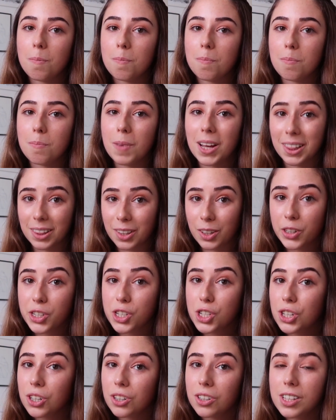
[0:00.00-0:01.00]
my
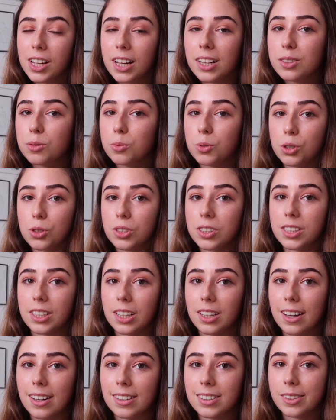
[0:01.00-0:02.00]
literature class, which was
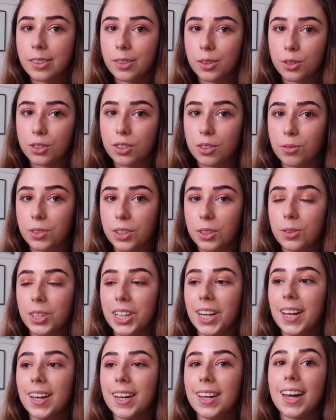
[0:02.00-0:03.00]
exclusively
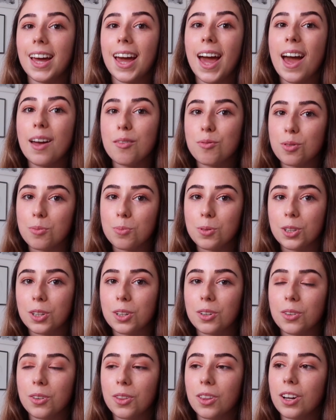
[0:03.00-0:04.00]
reading, and for
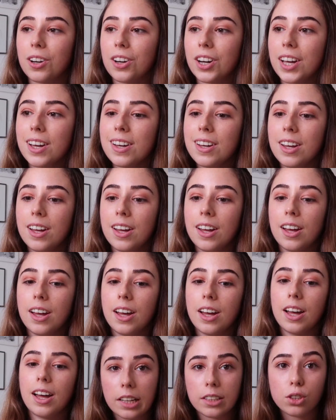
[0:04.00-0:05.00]
political theory.
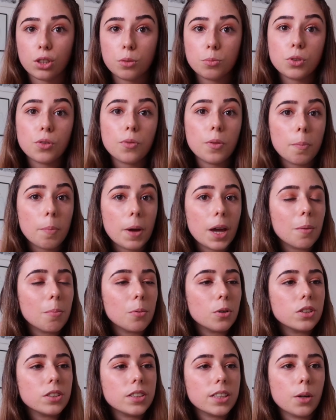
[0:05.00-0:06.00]
In terms of the
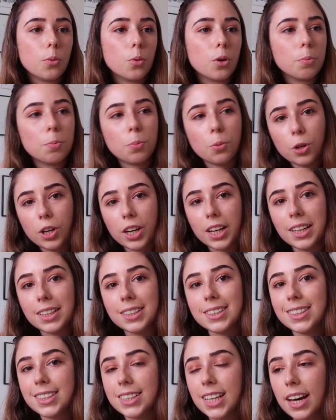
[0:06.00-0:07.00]
papers, they were
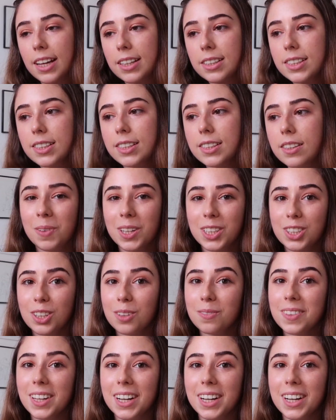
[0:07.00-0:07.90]
pretty dense. The midterm